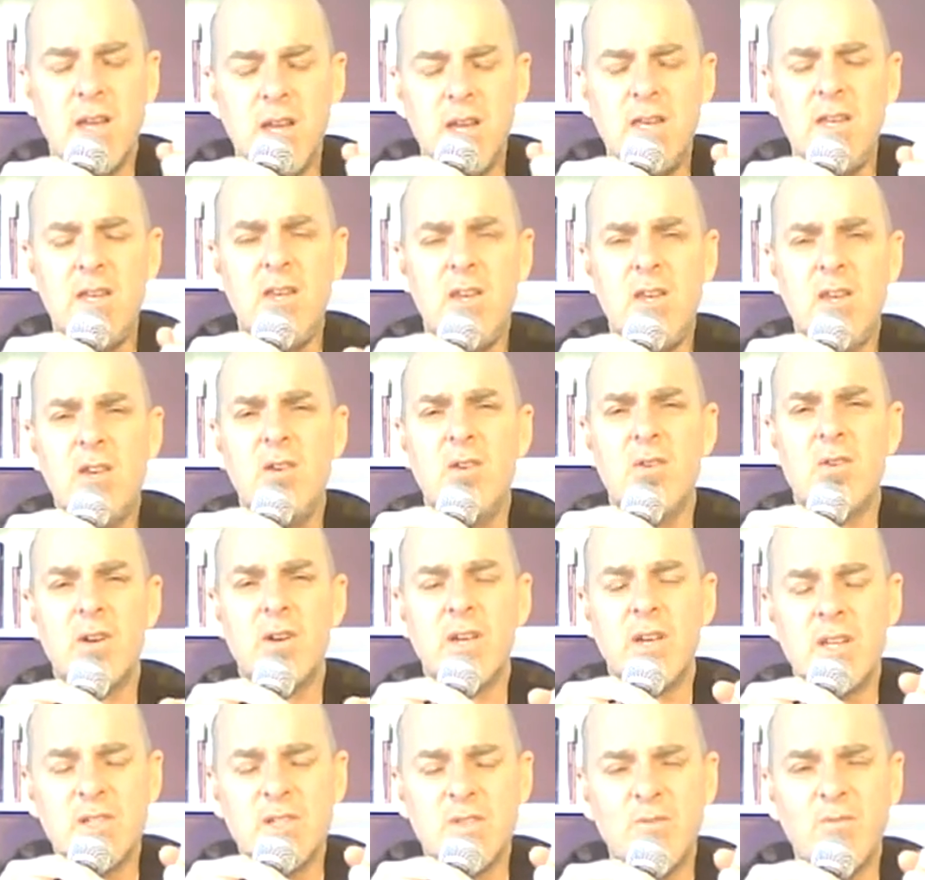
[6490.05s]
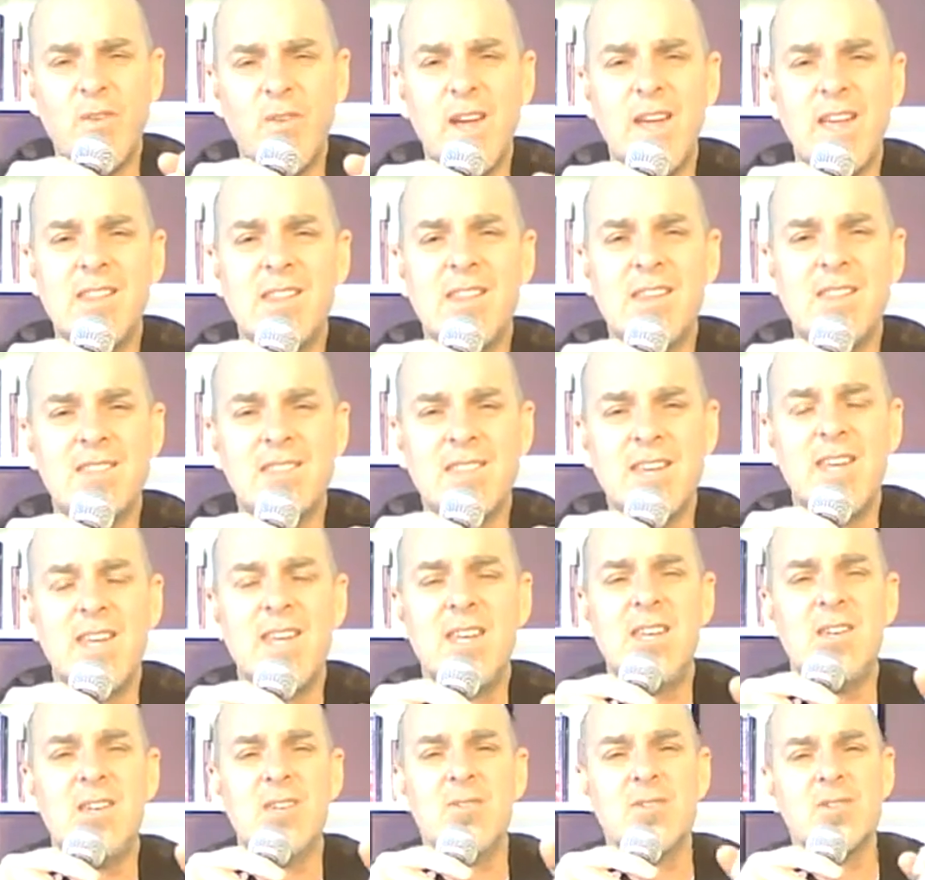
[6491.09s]
In you, his faith
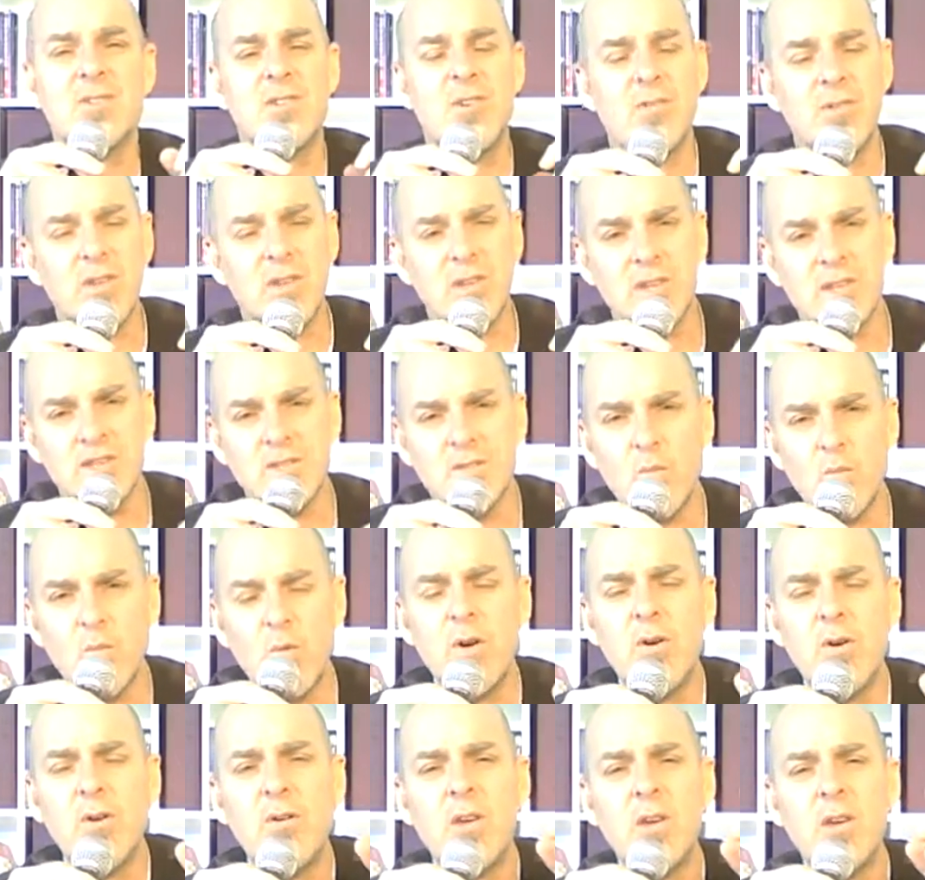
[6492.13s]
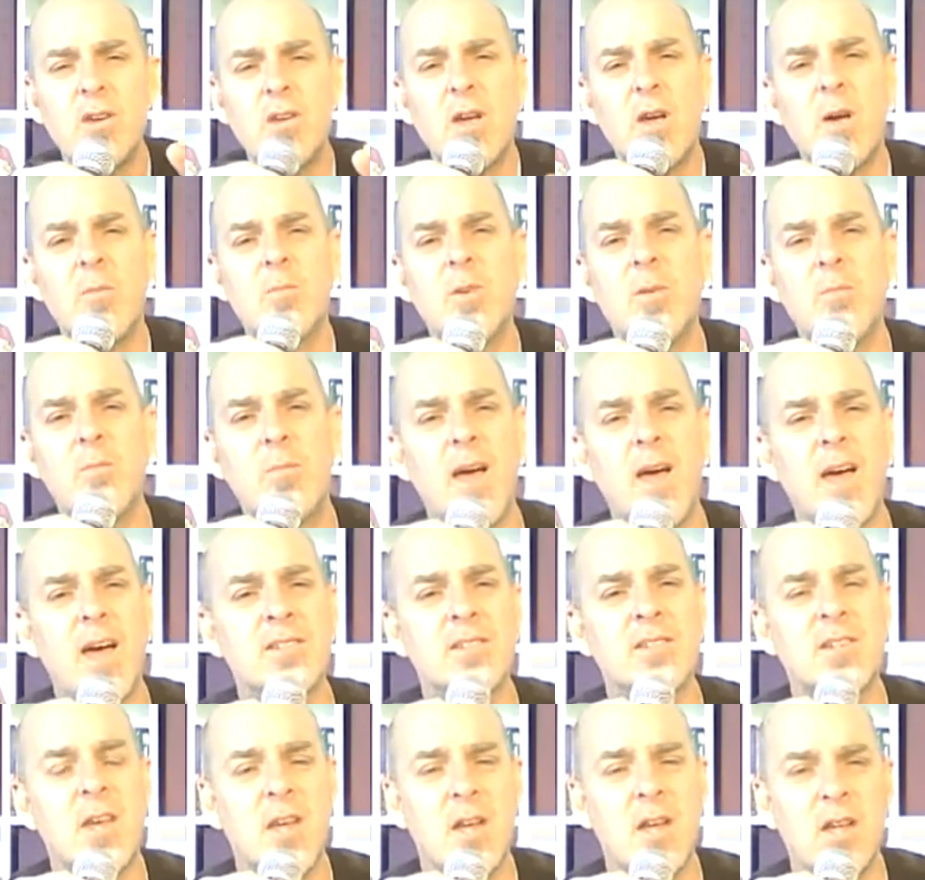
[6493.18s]
is in you so that his will can come to
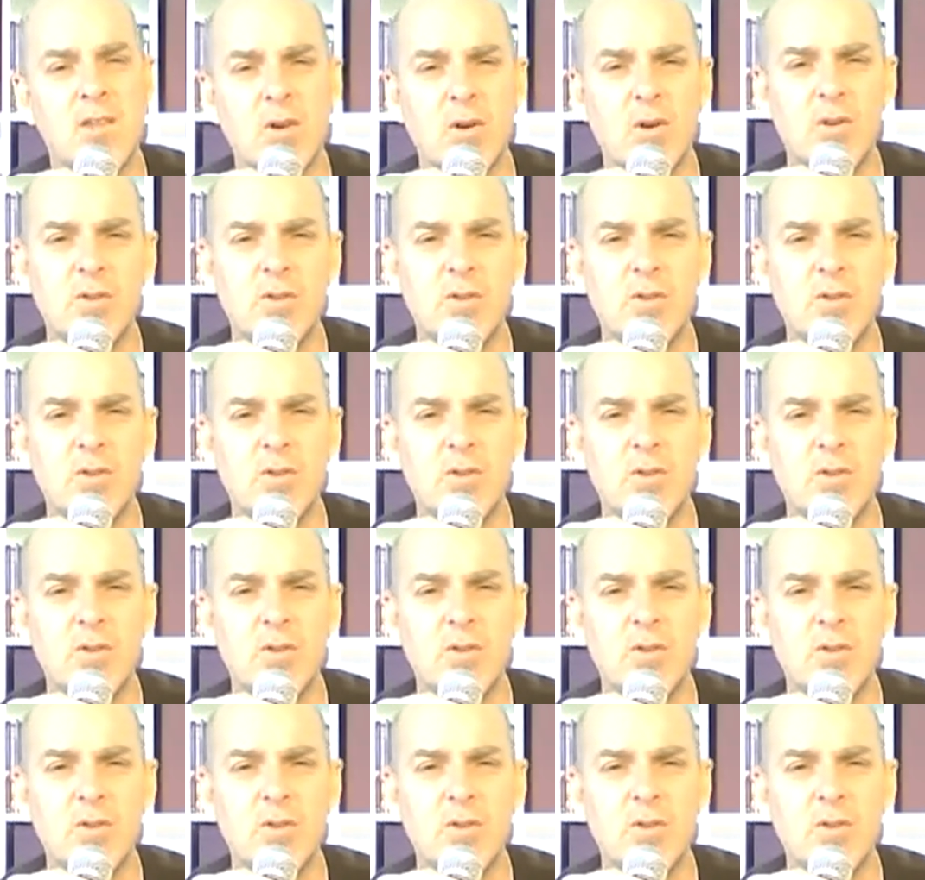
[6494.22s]
pass.